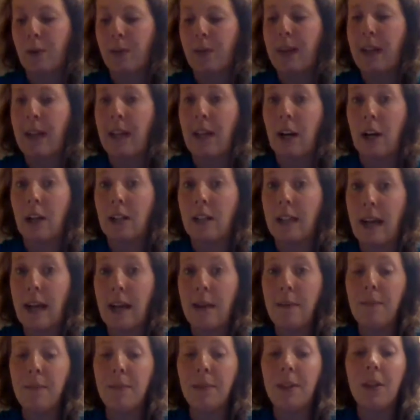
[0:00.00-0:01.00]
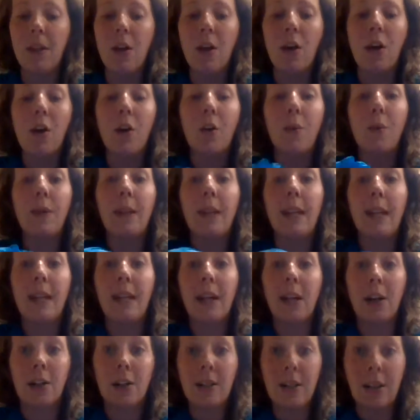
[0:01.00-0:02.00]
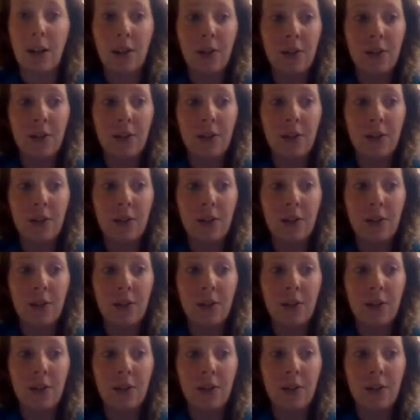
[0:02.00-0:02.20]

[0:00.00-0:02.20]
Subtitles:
we need our clamps, we need our sterile